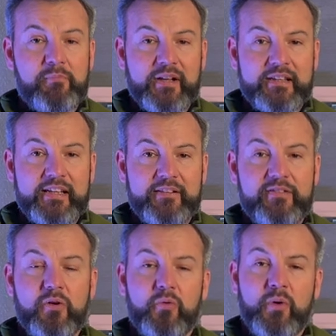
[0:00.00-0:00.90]
believe
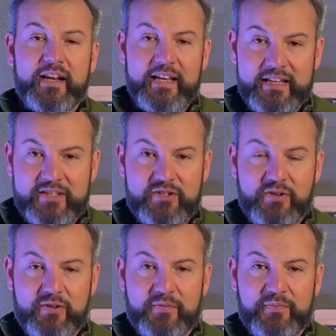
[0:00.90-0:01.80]
what is
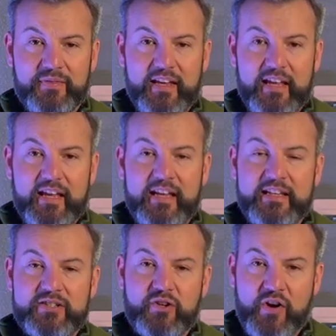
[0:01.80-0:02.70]
true.
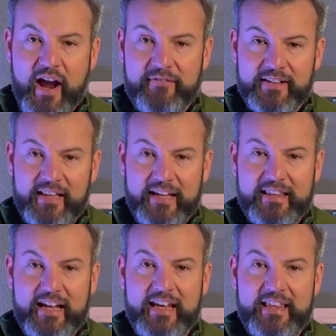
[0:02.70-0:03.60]
He's crafty like
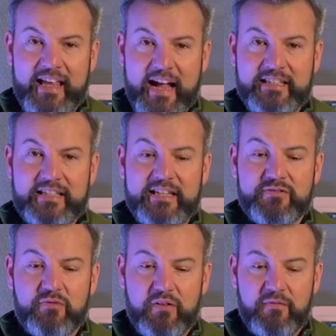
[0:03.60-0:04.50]
that, and that's his
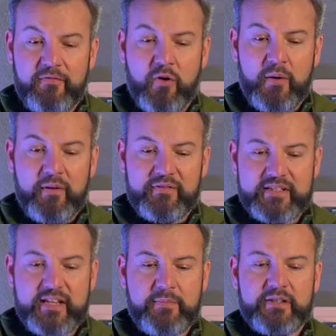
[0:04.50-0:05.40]
form of
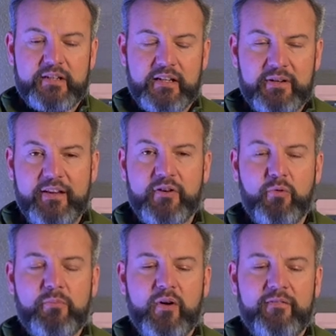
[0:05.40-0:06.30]
deception. Let me give you
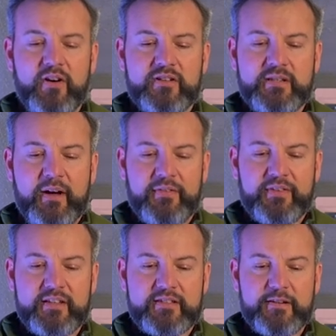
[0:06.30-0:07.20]
one more verse about
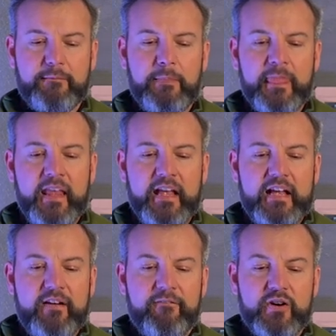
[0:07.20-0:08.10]
this.
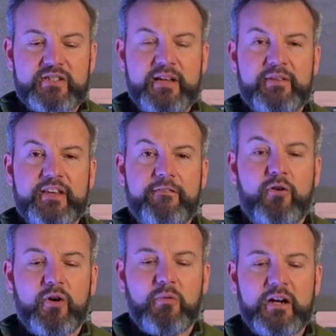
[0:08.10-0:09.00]
1 Timothy
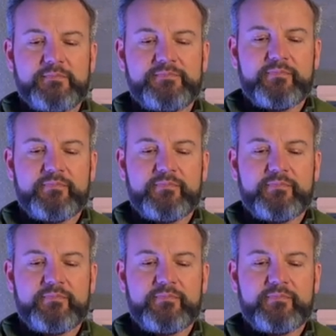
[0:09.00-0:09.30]
4:1.